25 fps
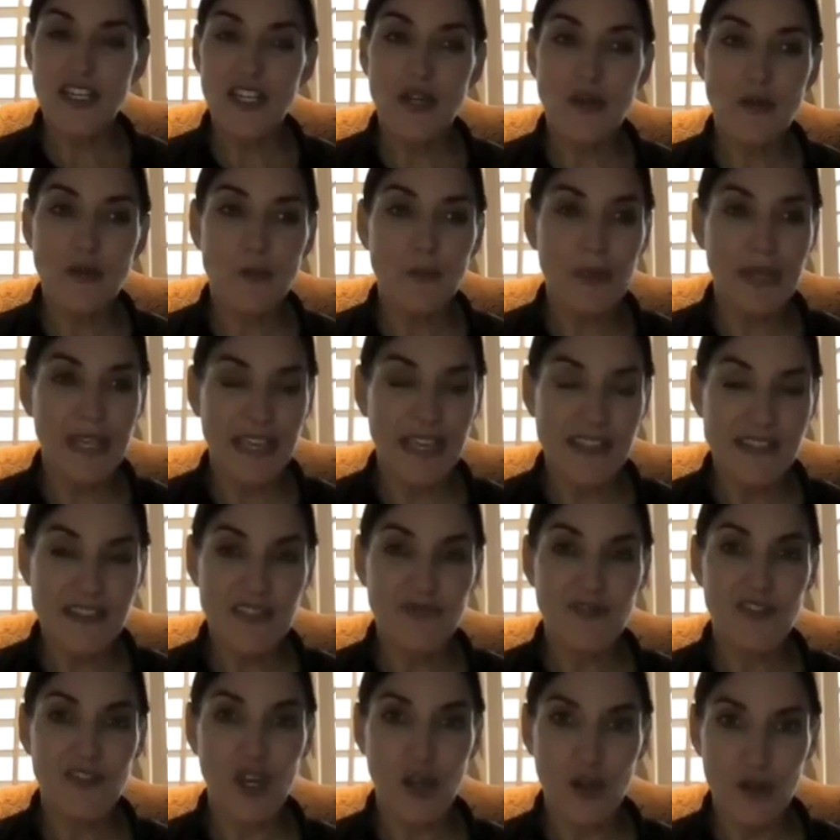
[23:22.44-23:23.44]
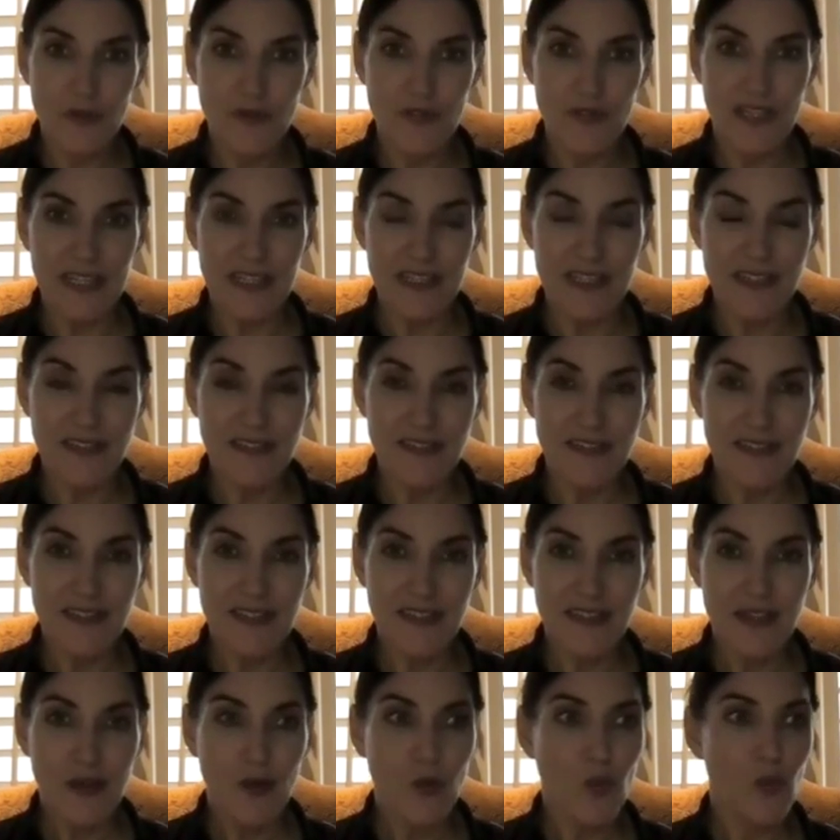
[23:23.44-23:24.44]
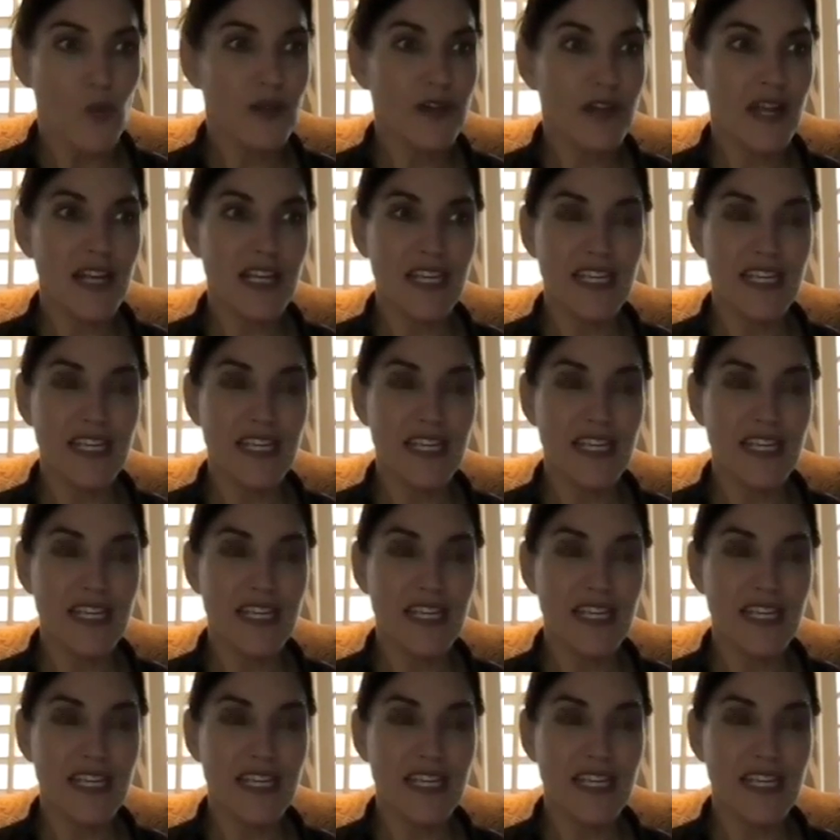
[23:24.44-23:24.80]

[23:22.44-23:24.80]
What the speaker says: because of COVID, we're not